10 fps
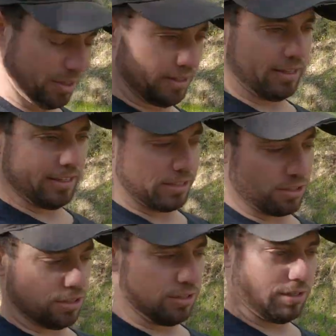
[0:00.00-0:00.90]

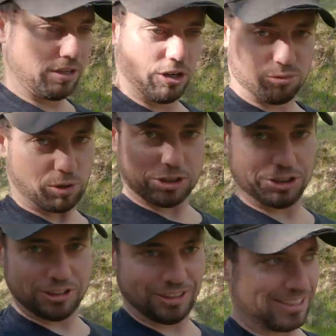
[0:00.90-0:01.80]
because
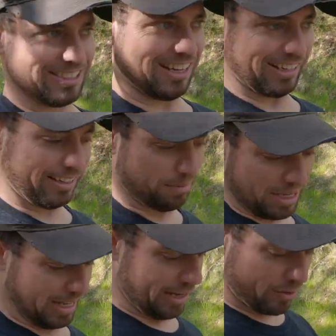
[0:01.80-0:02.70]
rushing is not going to
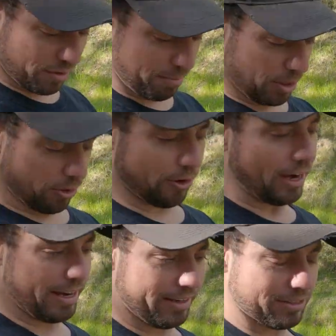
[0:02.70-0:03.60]
make anything
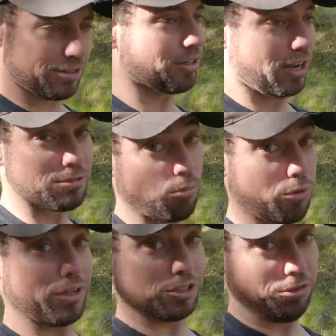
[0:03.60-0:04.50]
better, and it's going to cause
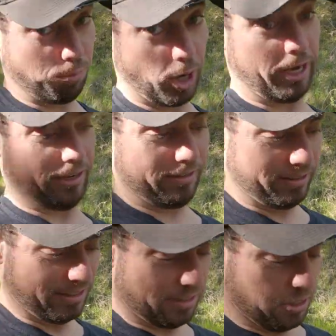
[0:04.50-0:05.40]
more things to break.
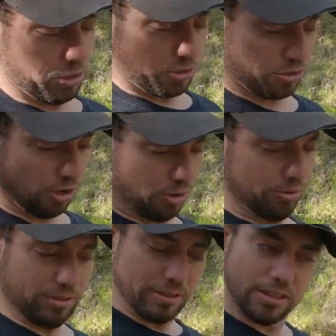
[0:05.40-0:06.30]

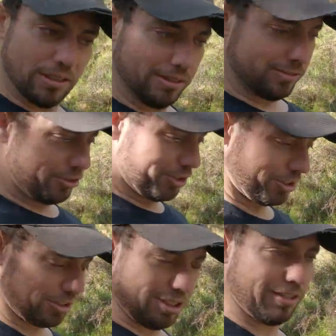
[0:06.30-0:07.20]
So
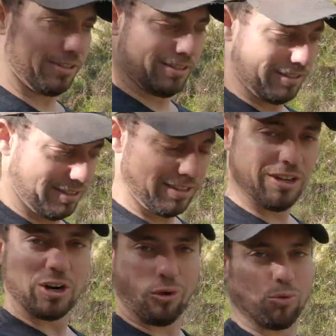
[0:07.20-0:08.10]
just
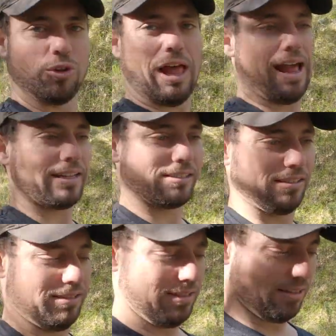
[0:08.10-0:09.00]

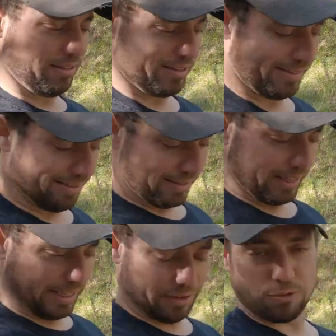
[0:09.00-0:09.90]
relax
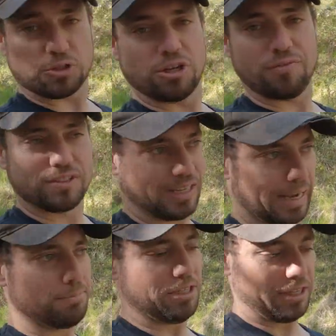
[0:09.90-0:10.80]
and give yourself the
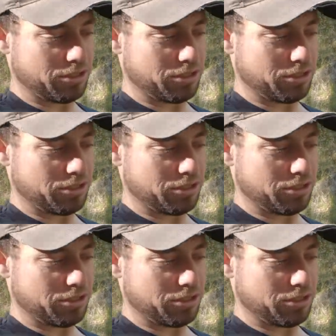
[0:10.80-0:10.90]
time to